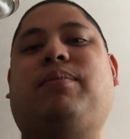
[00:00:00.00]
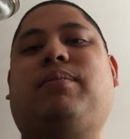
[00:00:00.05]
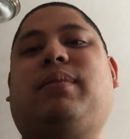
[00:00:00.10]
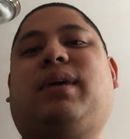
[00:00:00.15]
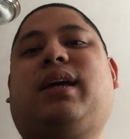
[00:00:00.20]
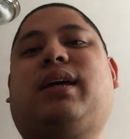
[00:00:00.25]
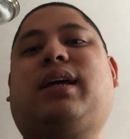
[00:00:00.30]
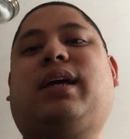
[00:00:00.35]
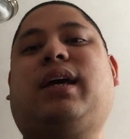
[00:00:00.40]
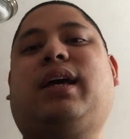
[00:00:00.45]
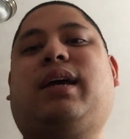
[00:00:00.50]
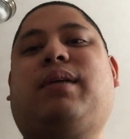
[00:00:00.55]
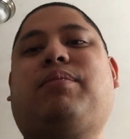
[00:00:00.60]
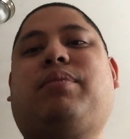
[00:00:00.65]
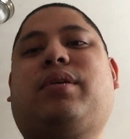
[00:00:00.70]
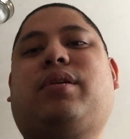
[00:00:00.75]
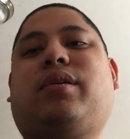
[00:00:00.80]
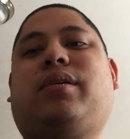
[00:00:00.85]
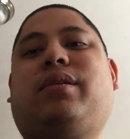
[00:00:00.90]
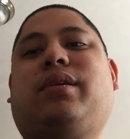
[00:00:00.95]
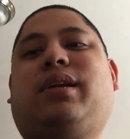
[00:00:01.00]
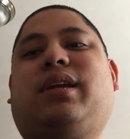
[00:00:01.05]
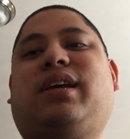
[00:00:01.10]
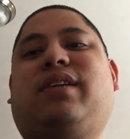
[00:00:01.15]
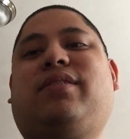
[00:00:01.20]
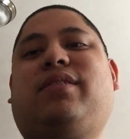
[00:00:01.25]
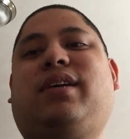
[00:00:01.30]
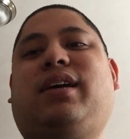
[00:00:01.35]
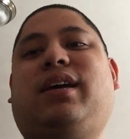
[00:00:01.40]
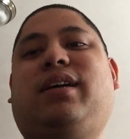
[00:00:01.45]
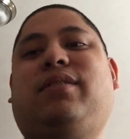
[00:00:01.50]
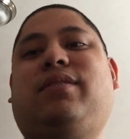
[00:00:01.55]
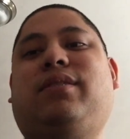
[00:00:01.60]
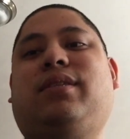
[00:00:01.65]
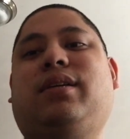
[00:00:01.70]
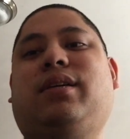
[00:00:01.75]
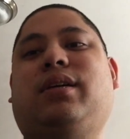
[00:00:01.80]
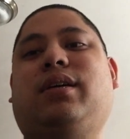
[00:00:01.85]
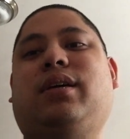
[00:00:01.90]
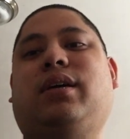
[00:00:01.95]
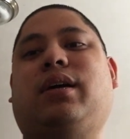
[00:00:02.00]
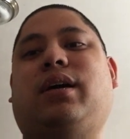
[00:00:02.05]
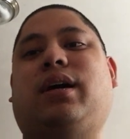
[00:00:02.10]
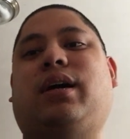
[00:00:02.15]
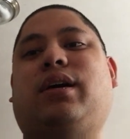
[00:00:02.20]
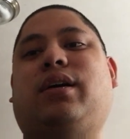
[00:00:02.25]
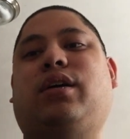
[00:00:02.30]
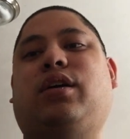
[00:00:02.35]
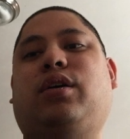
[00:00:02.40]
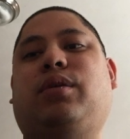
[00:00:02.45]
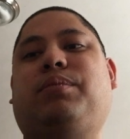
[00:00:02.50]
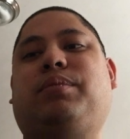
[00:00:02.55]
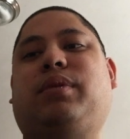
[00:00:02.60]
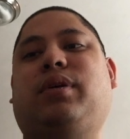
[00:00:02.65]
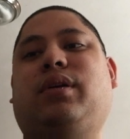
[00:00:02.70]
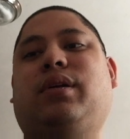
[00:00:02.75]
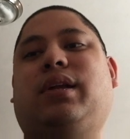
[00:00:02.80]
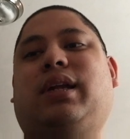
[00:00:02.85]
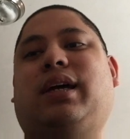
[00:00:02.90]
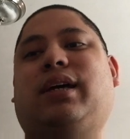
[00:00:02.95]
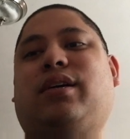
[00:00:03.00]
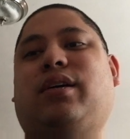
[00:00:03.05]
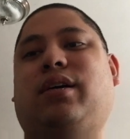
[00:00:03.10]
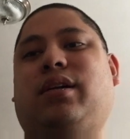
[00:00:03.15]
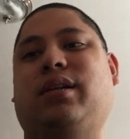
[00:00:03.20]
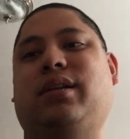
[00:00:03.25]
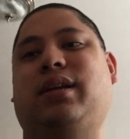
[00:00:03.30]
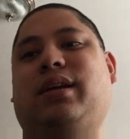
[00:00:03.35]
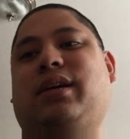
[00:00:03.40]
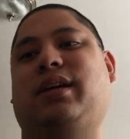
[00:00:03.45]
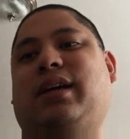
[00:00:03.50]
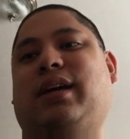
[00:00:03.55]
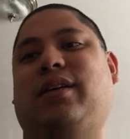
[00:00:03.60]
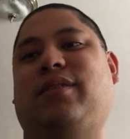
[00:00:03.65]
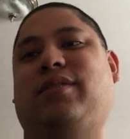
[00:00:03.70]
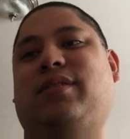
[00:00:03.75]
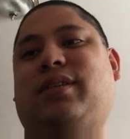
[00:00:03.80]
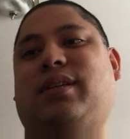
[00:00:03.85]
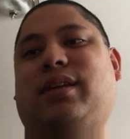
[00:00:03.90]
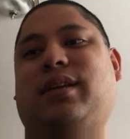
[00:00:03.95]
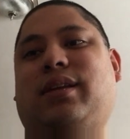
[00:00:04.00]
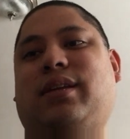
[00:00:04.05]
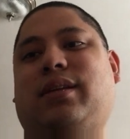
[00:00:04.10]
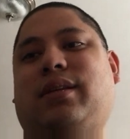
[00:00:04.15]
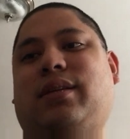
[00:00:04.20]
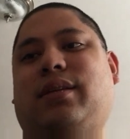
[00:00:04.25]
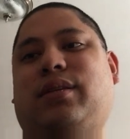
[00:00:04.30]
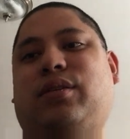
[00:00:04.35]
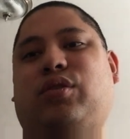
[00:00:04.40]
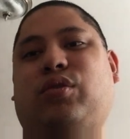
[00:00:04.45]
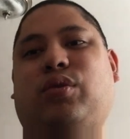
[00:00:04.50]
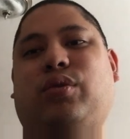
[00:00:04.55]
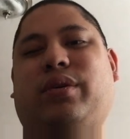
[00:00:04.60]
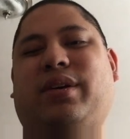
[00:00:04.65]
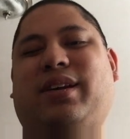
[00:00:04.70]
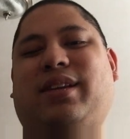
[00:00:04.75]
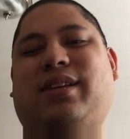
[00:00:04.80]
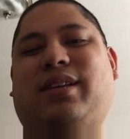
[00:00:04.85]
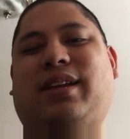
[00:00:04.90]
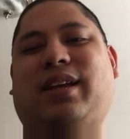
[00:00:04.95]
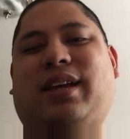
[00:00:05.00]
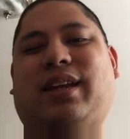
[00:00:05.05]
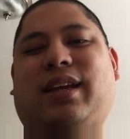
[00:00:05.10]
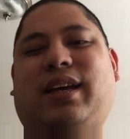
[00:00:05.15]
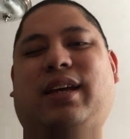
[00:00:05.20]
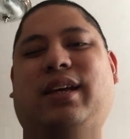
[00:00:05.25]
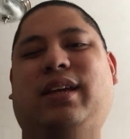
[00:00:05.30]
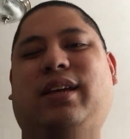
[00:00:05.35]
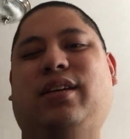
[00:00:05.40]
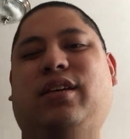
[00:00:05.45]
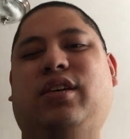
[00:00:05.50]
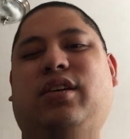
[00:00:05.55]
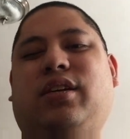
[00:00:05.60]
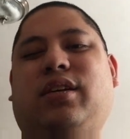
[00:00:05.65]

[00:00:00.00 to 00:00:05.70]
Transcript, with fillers: make a happy Colonel Life 5. I hope you like all the gifts and toys that I